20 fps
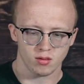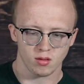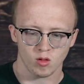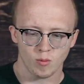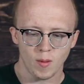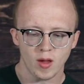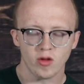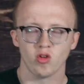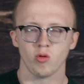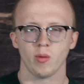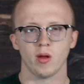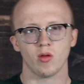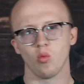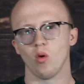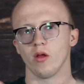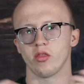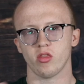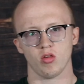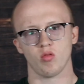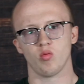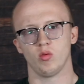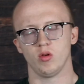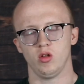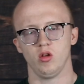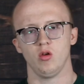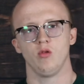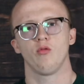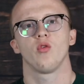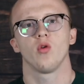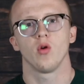especially because what this would
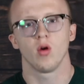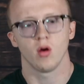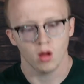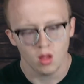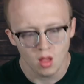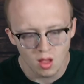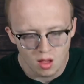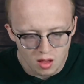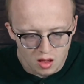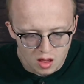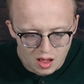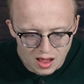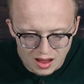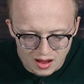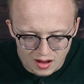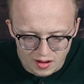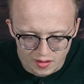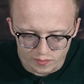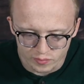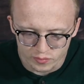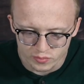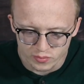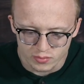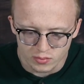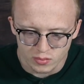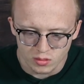do for her,